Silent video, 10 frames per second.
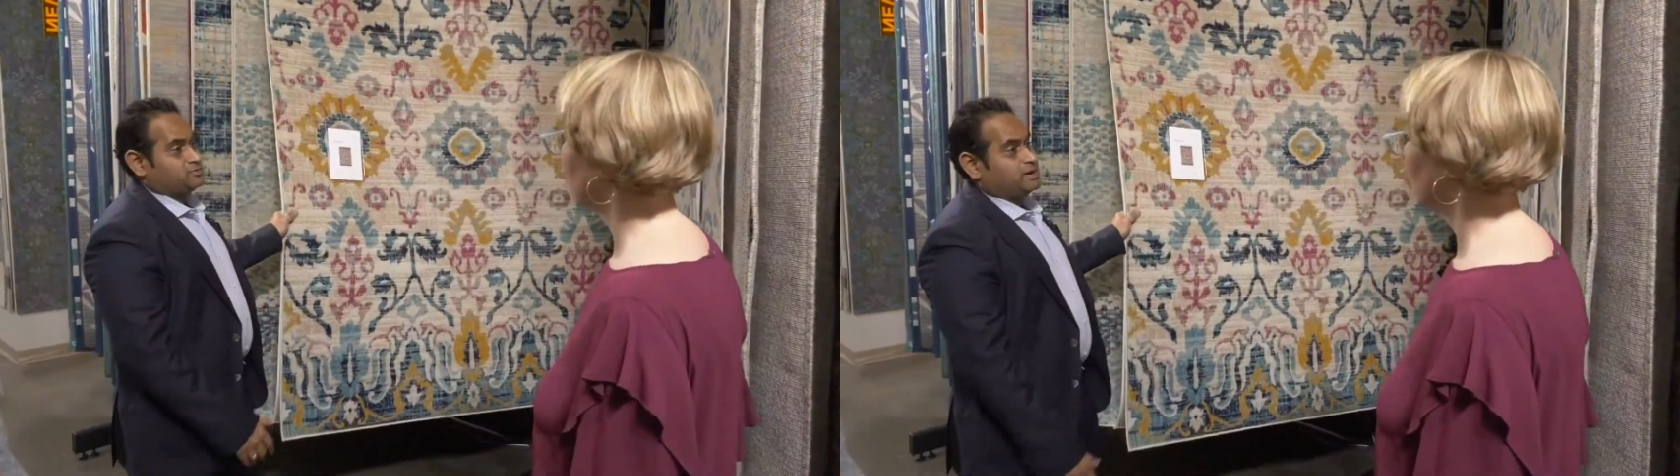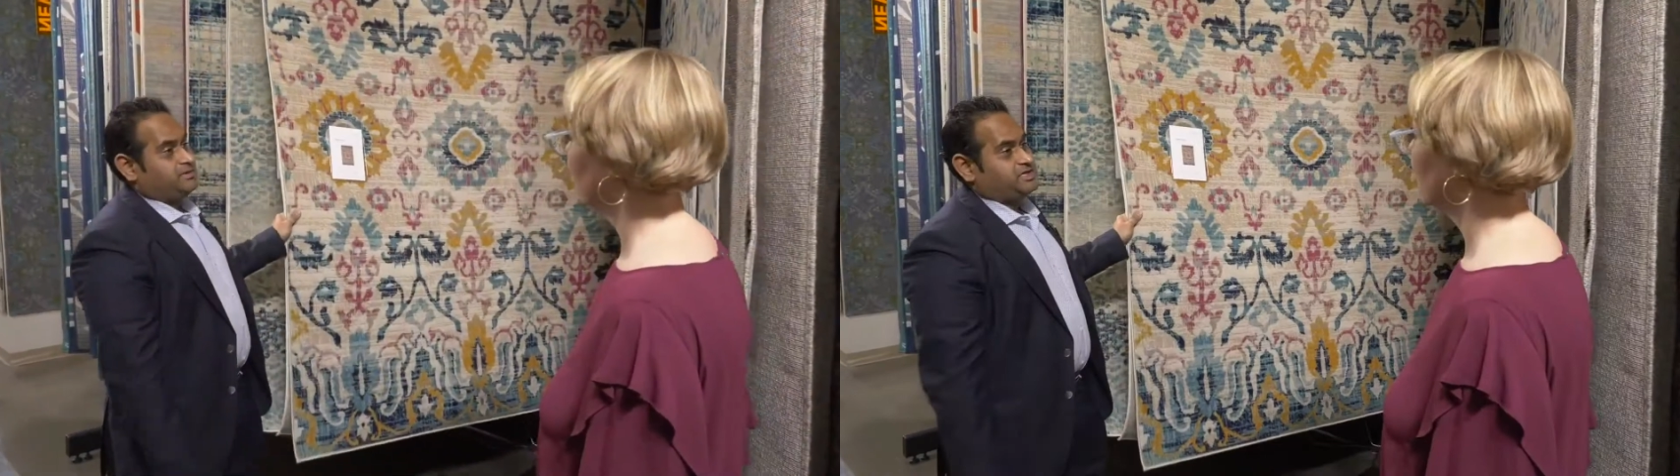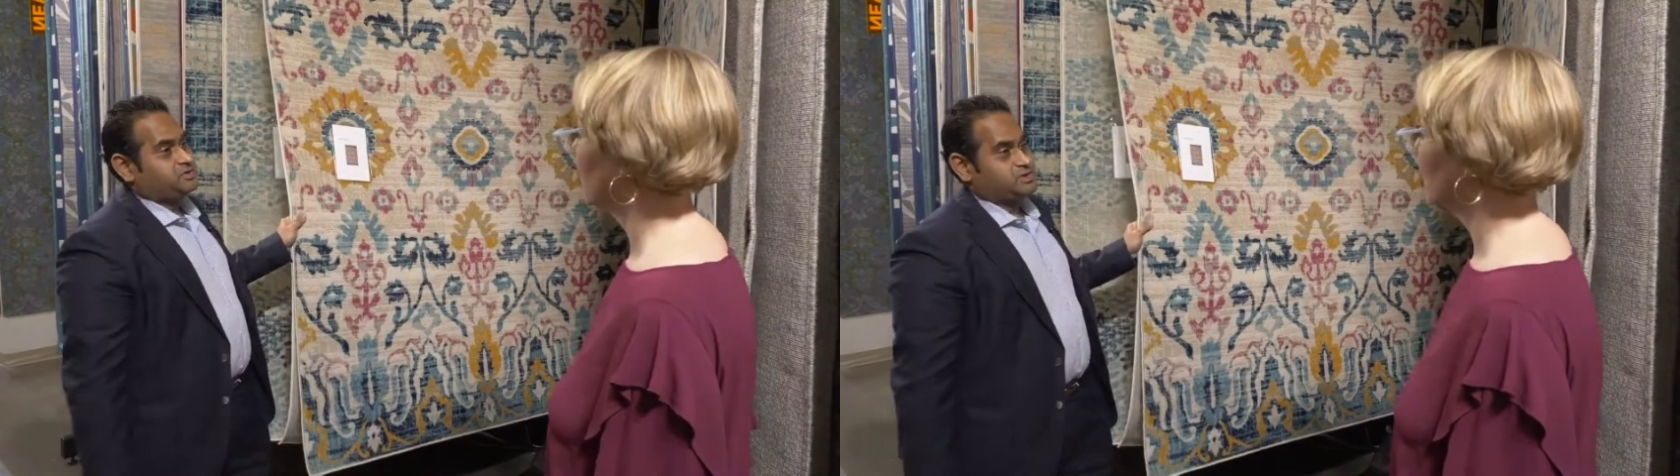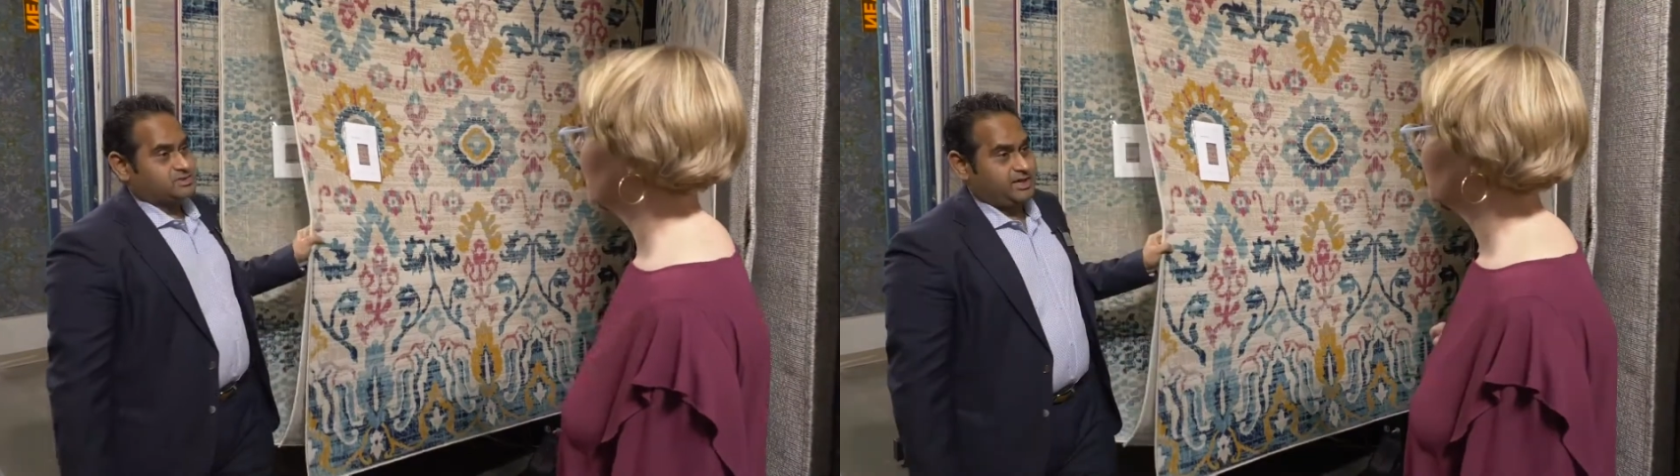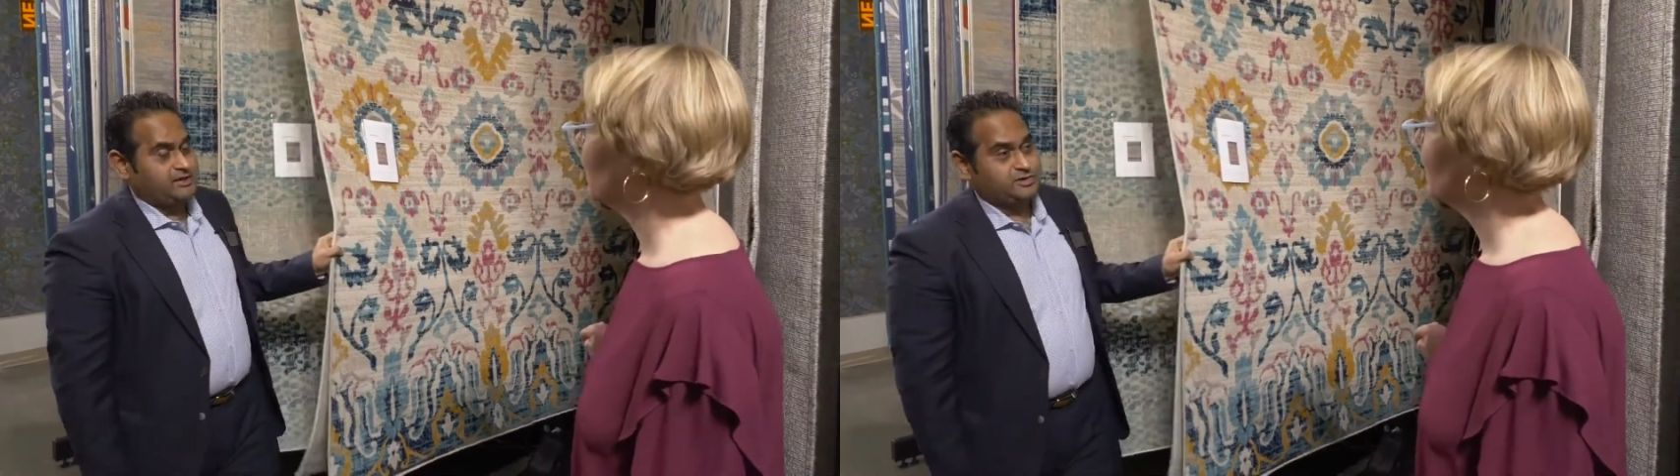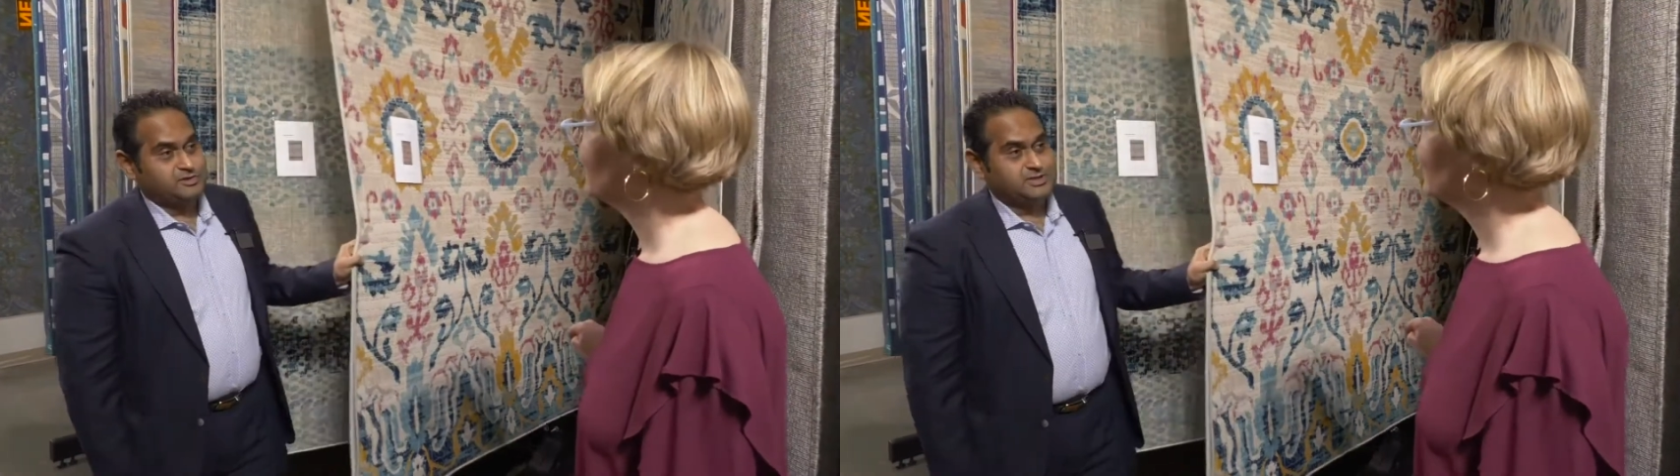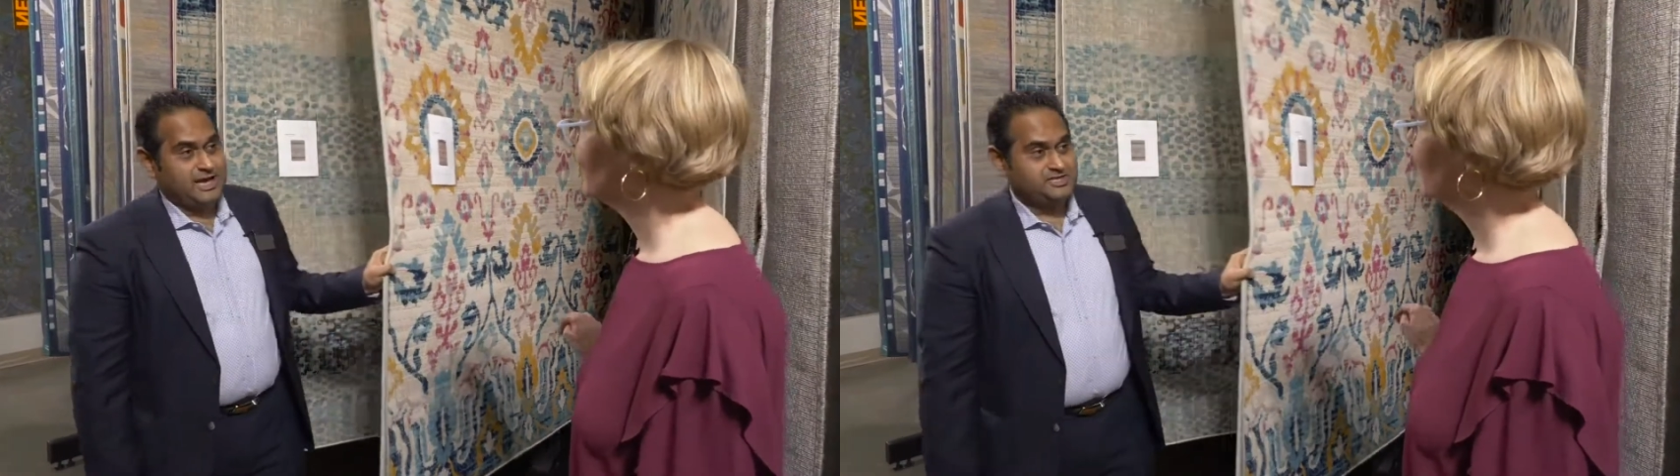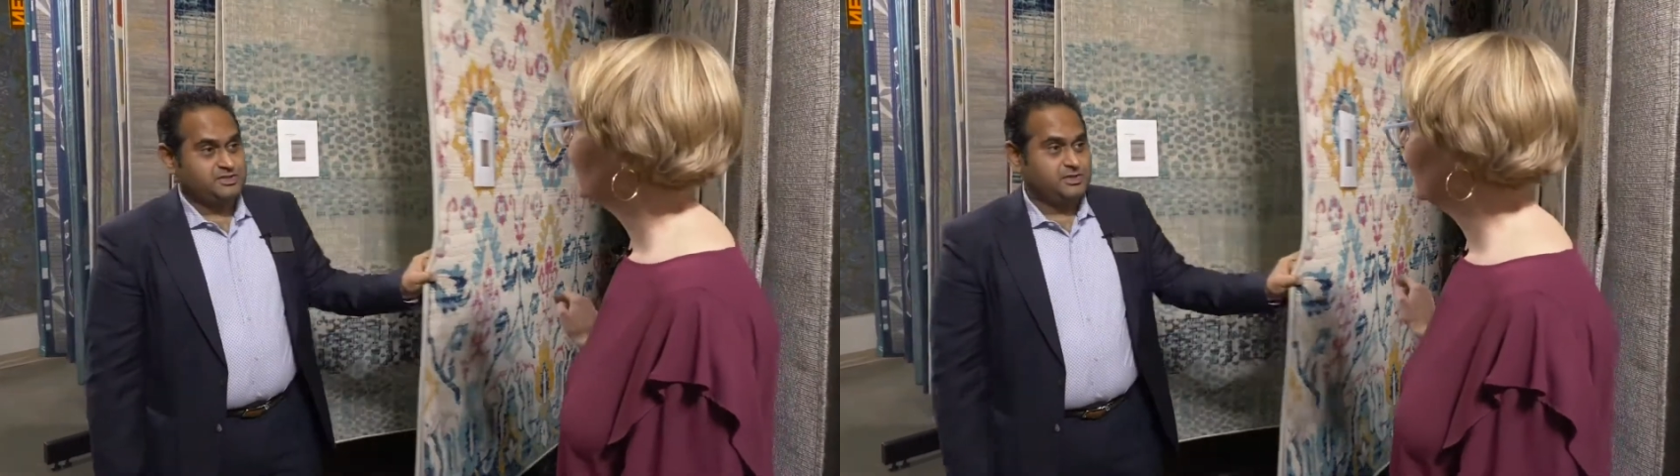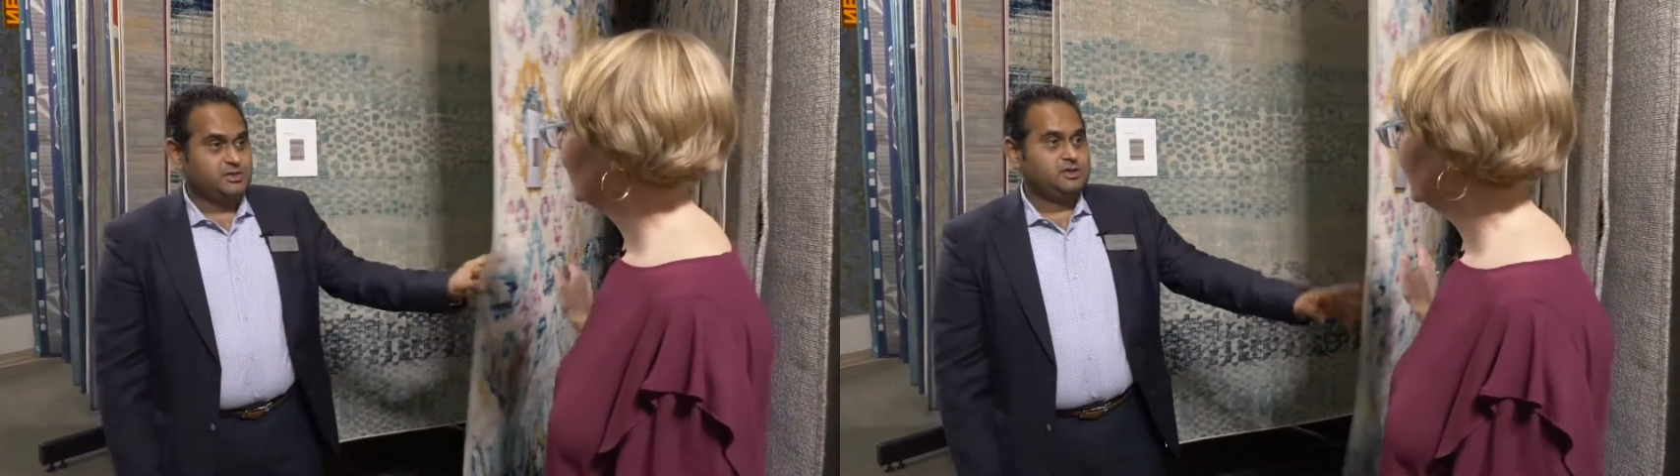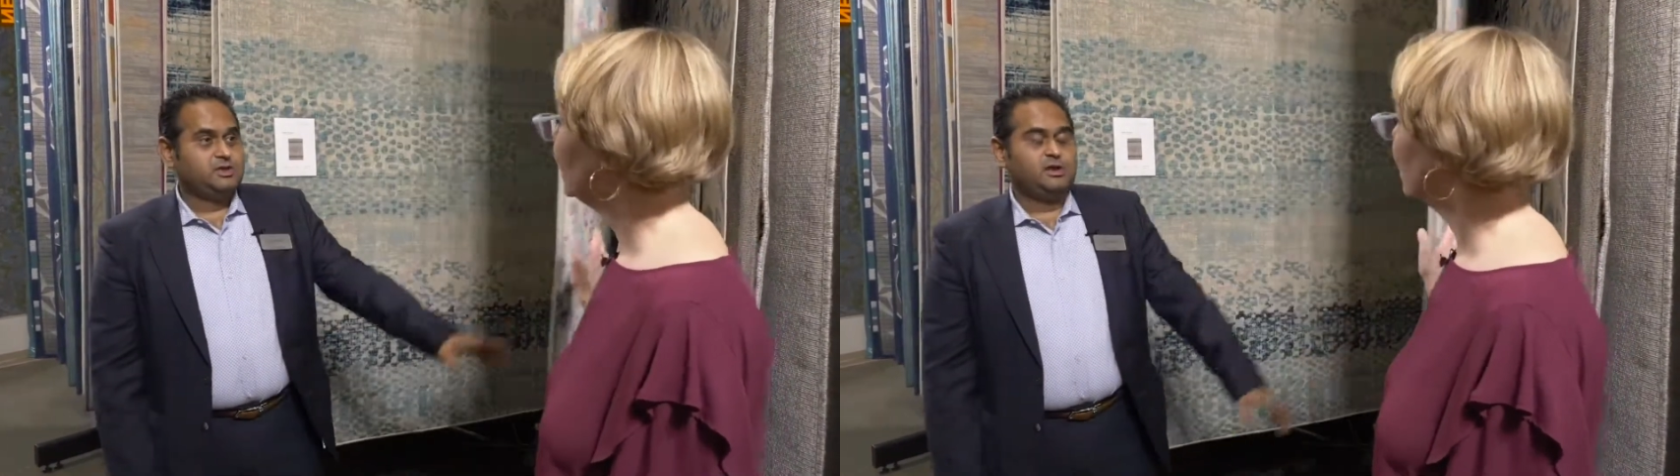Zuma Beach was introduced last year.